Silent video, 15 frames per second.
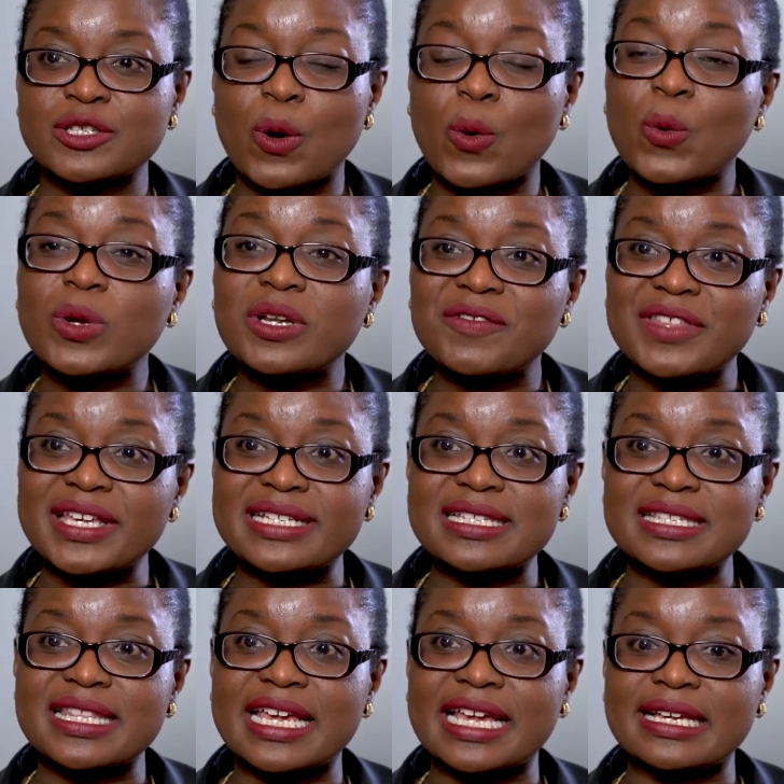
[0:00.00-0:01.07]
So all of
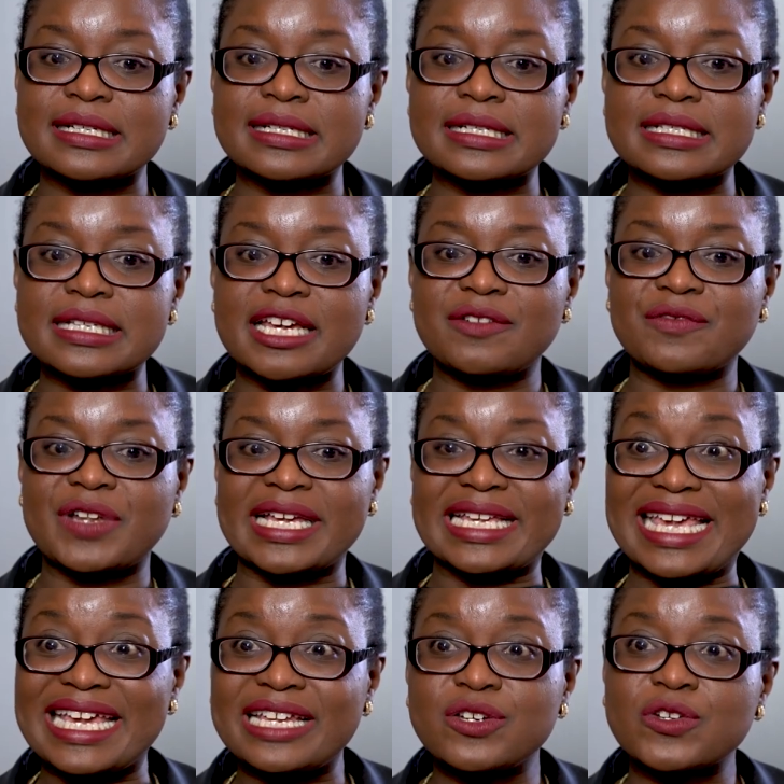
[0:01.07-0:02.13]
these things kind of
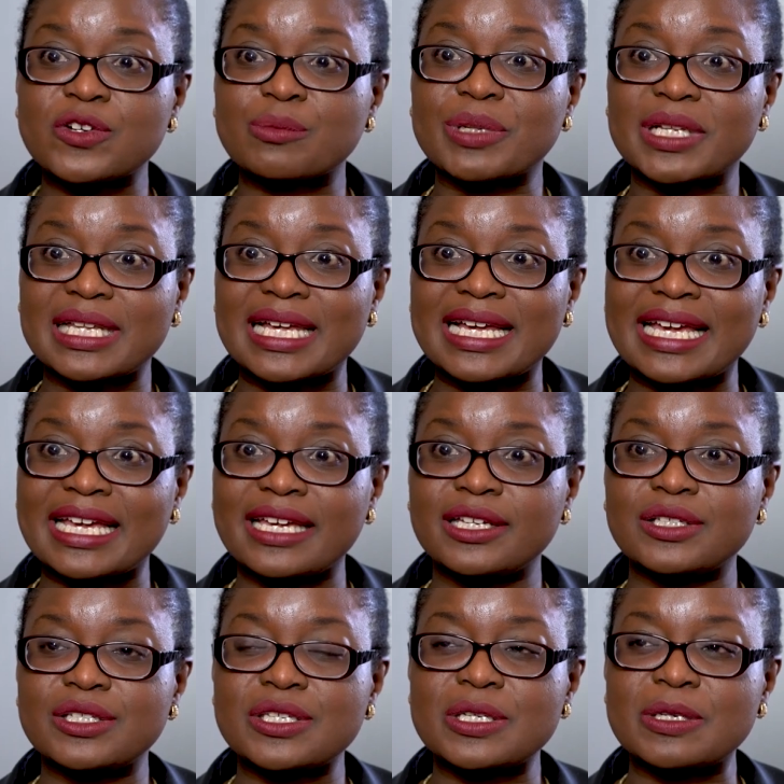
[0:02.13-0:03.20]
like
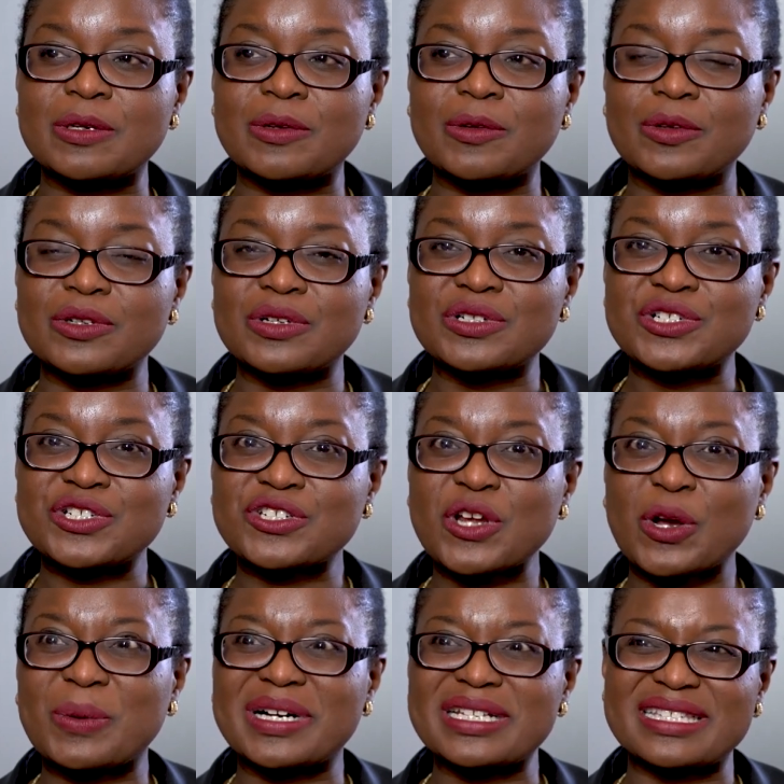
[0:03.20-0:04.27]
interplay to
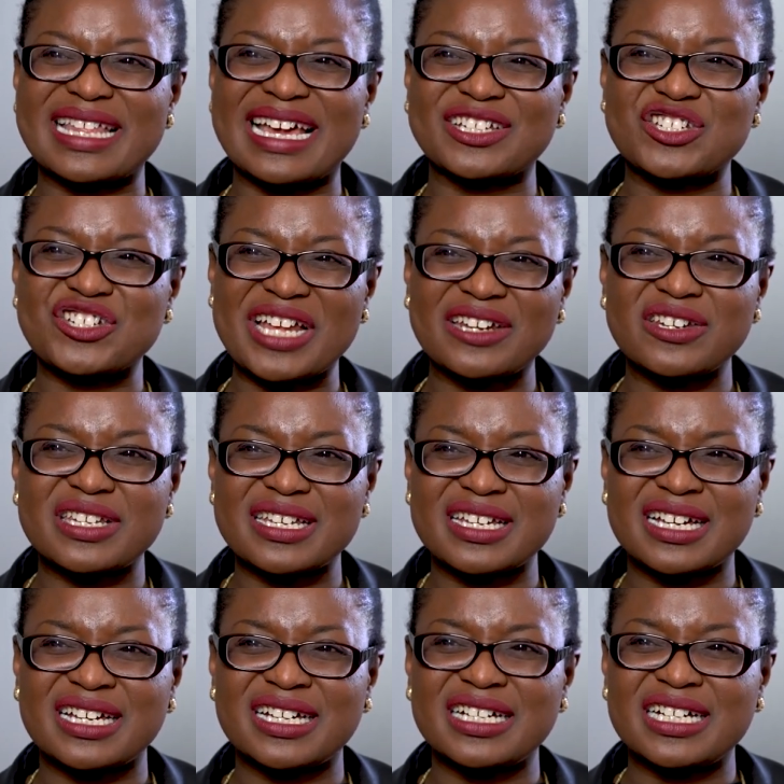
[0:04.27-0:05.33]
show us that
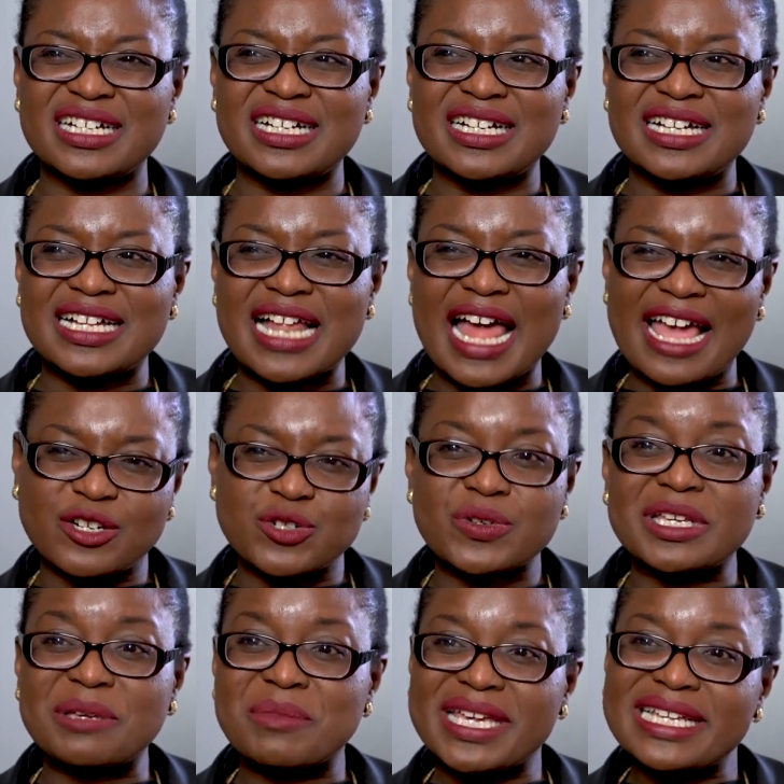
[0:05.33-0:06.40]
gender
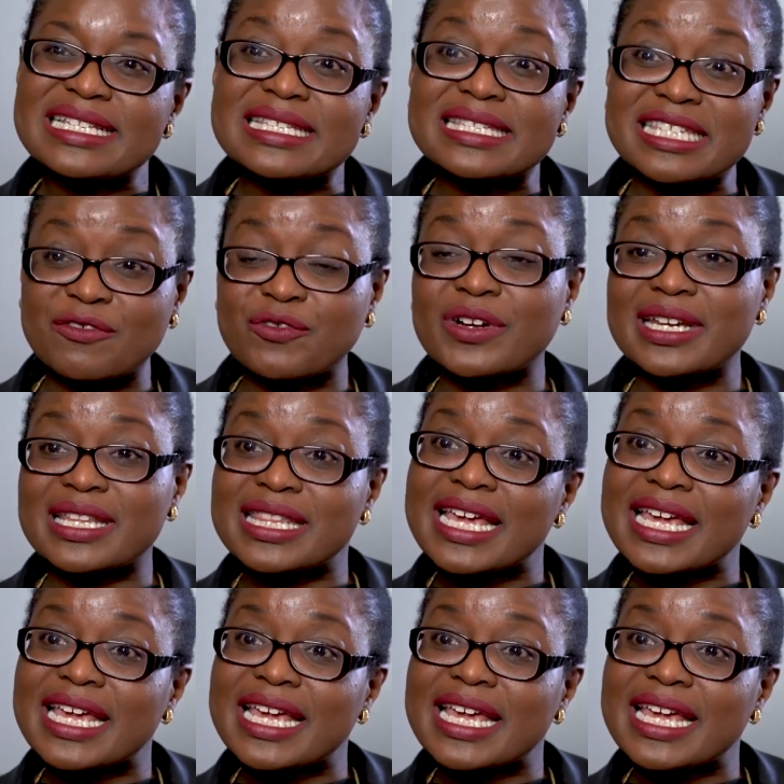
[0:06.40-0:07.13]
actually means different